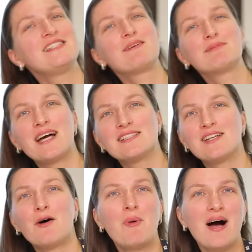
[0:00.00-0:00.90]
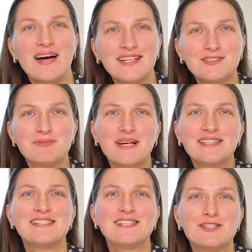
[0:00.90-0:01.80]
sometimes in our mind to
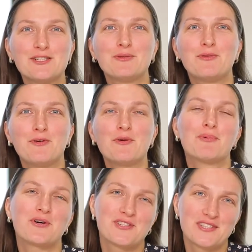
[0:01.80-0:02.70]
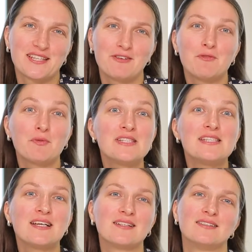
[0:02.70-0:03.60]
make decision for a person. We
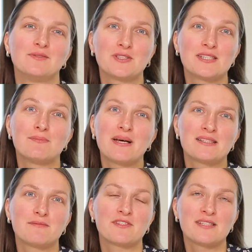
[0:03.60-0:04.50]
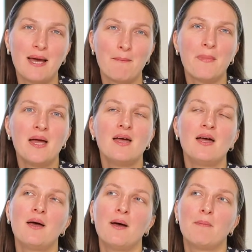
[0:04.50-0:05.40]
think what is best for them.
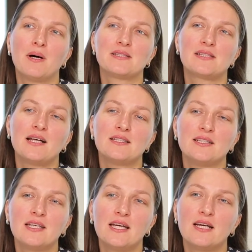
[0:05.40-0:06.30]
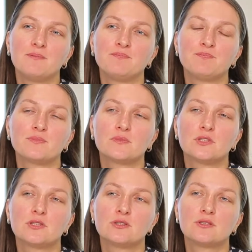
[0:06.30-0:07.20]
But studying here
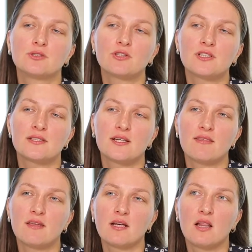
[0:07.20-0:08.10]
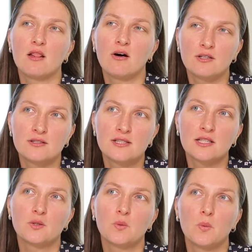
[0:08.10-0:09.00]
taught us, I think, a lot
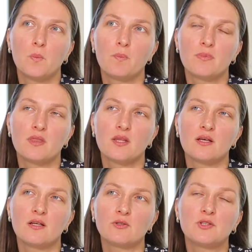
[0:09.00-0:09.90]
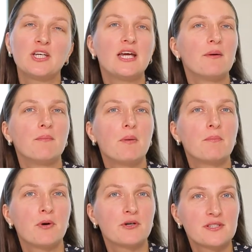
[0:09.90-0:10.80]
that, you know, to hear
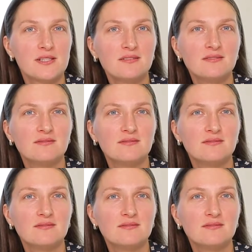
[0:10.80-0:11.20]
a person,